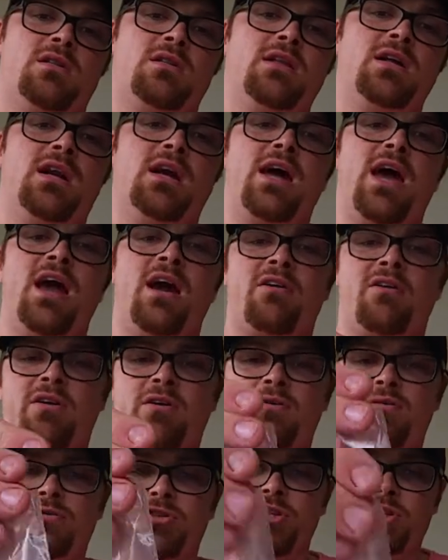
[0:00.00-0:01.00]
little
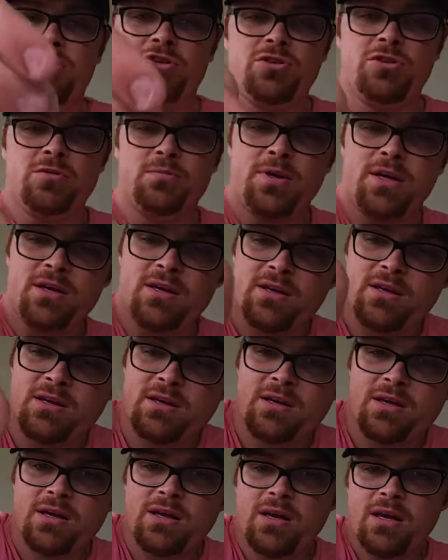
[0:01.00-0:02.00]
aerial tube
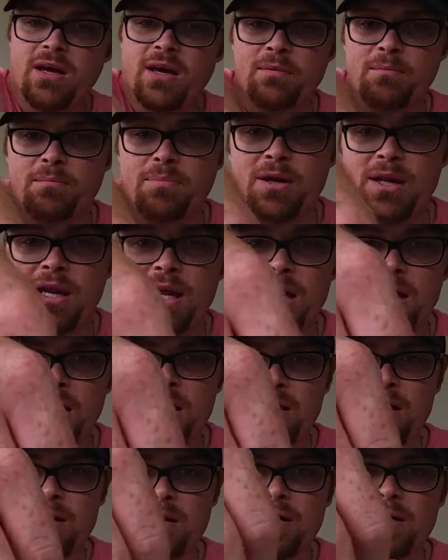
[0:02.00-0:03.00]
and plug,